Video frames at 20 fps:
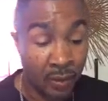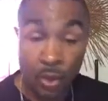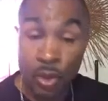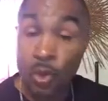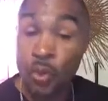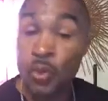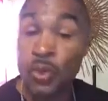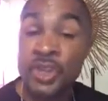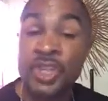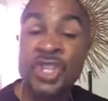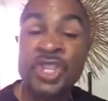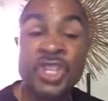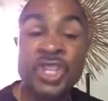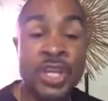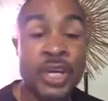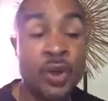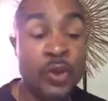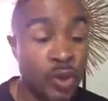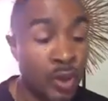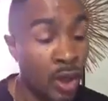which is
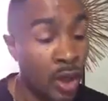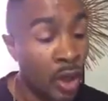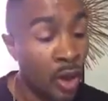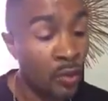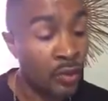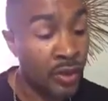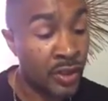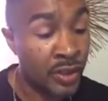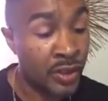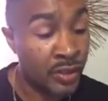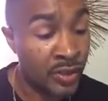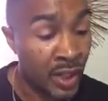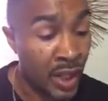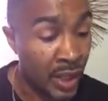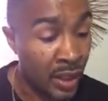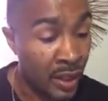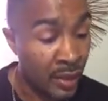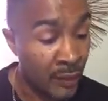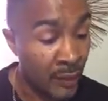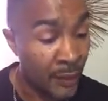still good law to this day.
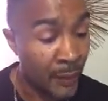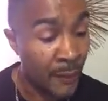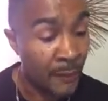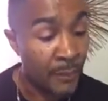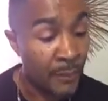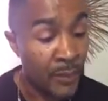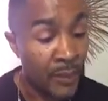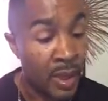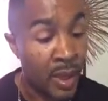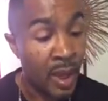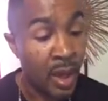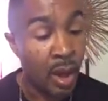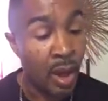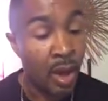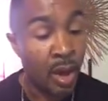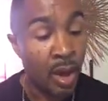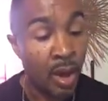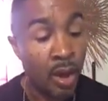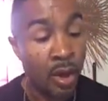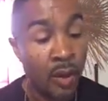
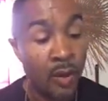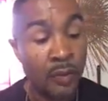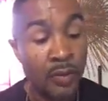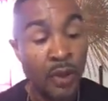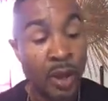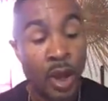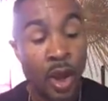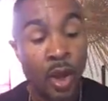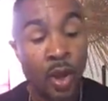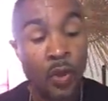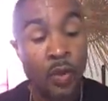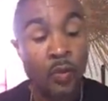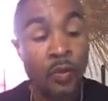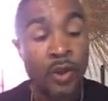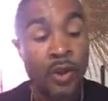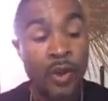The law